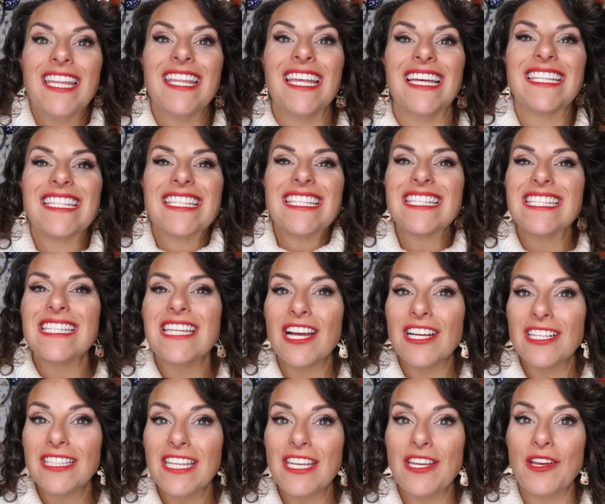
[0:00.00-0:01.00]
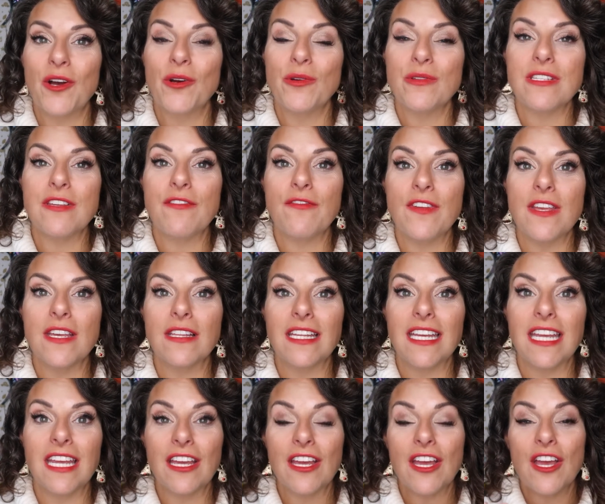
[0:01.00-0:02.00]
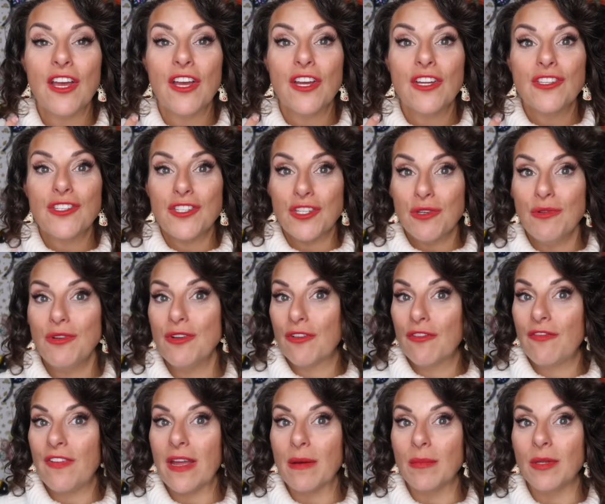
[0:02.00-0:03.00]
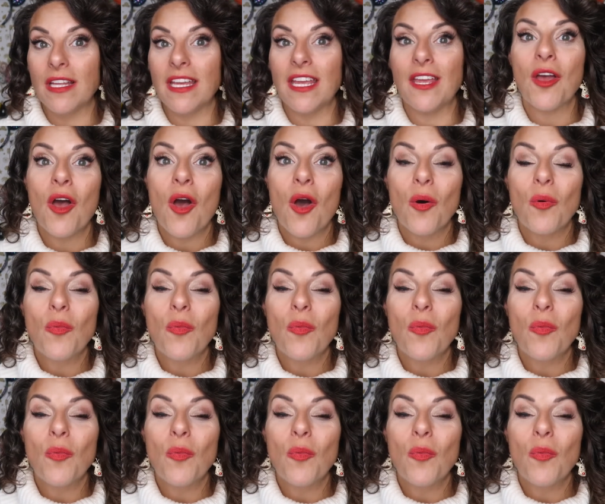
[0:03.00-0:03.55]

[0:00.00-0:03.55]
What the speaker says: and that snuggly, cozy feeling to your family.